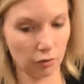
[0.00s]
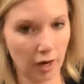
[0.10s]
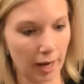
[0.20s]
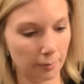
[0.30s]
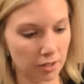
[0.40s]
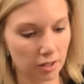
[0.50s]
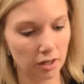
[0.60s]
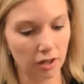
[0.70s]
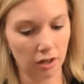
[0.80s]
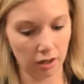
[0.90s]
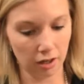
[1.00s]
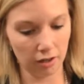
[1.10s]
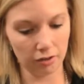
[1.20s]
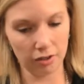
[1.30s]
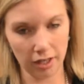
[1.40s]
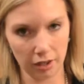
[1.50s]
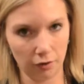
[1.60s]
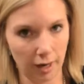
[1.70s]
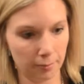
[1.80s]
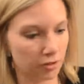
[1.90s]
wraps are nail wraps.